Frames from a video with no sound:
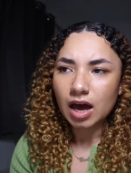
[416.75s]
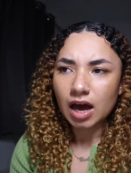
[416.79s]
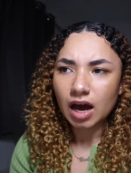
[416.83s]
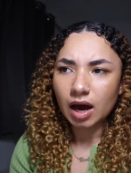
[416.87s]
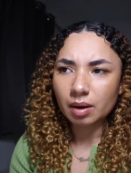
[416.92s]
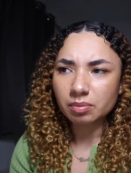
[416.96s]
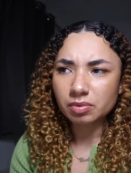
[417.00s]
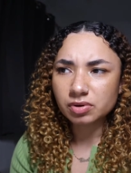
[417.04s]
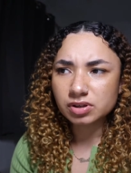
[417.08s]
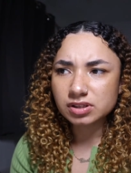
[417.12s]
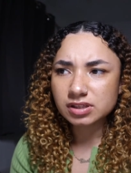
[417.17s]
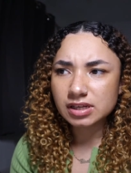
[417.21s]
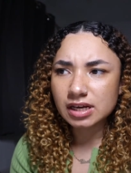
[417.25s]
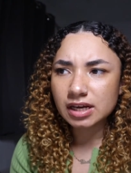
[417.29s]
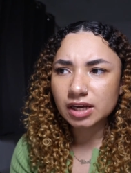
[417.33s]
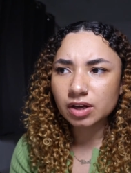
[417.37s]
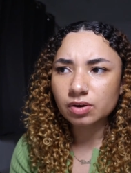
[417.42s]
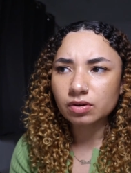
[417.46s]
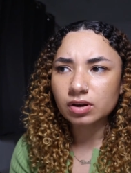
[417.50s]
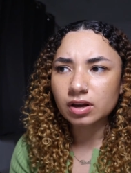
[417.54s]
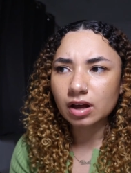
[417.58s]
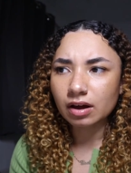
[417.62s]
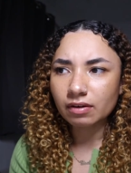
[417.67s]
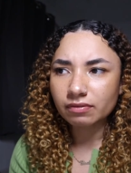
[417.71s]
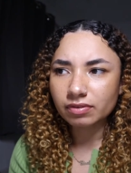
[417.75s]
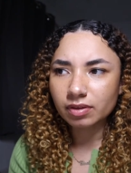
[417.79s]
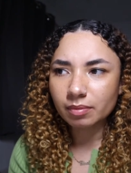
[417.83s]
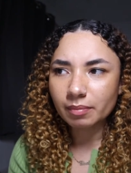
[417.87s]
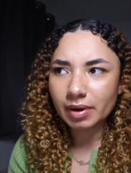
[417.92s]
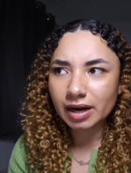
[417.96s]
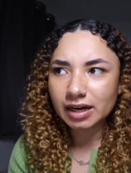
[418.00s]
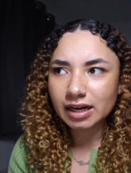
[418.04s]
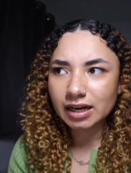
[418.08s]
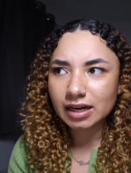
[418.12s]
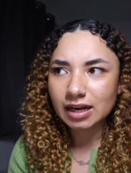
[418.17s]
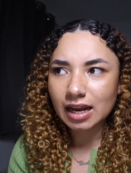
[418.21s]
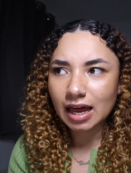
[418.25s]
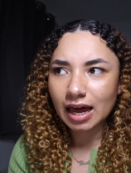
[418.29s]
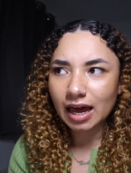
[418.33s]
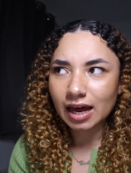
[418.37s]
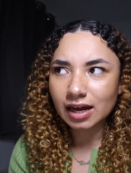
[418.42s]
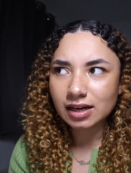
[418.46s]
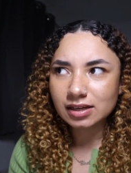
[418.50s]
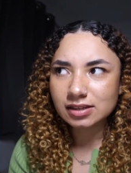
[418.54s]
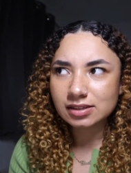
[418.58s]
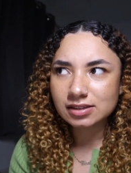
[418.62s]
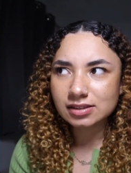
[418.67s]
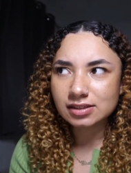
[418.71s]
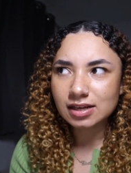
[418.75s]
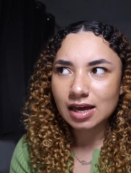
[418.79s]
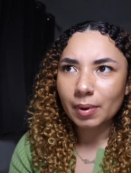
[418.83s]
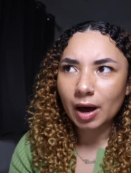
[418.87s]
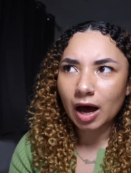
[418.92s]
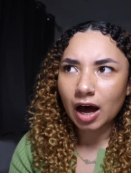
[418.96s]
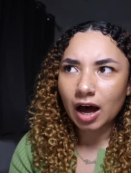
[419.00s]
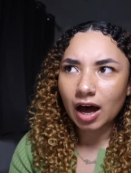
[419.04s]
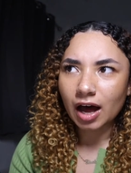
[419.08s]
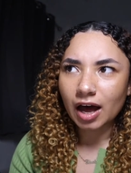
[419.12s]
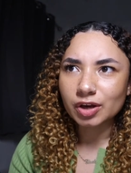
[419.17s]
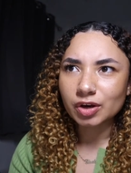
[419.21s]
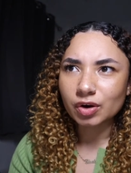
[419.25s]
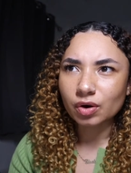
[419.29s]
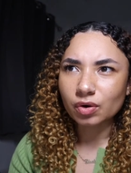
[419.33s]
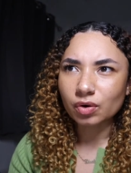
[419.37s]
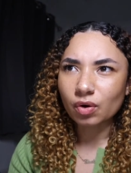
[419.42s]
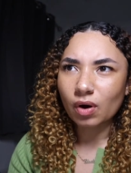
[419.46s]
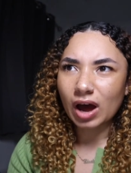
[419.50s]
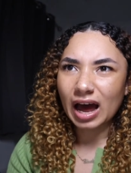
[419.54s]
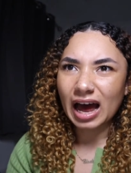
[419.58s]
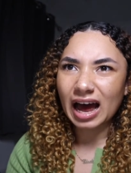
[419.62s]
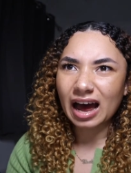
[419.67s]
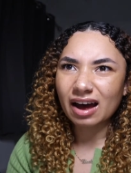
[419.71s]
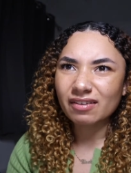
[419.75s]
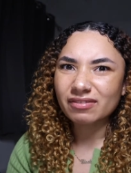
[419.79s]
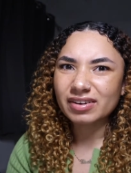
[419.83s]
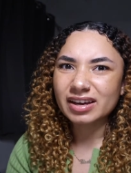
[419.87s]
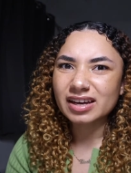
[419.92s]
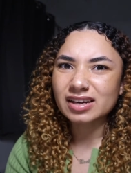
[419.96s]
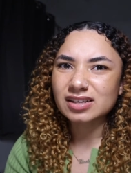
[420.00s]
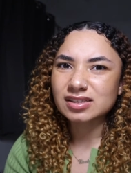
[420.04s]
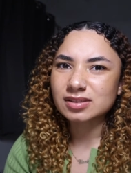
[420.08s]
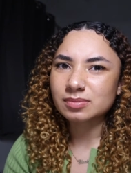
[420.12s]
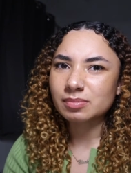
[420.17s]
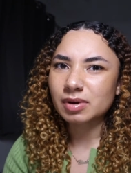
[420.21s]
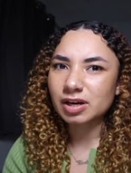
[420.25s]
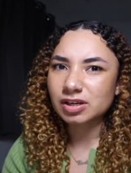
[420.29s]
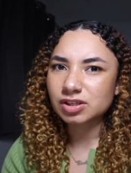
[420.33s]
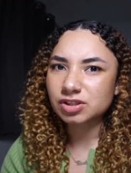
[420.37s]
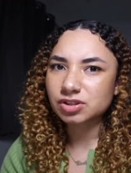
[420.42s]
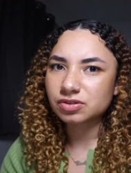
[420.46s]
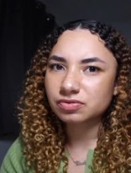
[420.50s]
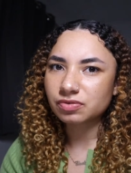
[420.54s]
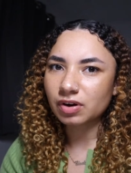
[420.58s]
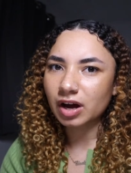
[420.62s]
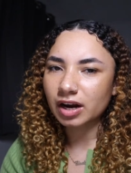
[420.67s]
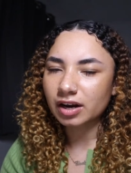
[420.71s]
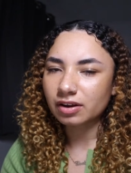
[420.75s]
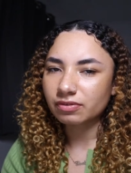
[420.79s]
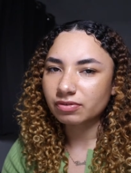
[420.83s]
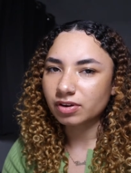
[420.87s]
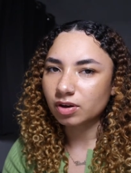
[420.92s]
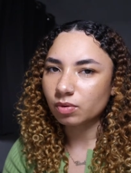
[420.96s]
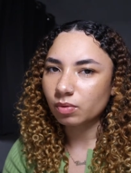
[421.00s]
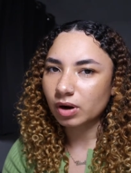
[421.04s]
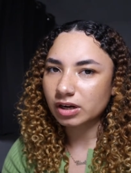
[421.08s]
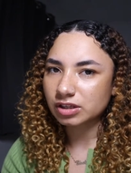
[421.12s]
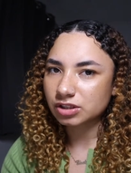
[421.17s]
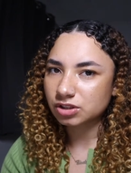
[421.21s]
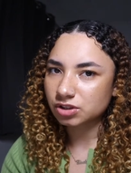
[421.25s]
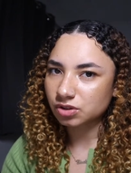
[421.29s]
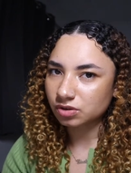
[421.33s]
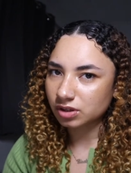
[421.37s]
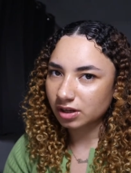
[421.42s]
I'm not saying you love them any less, but you're not having as much fun if you were to do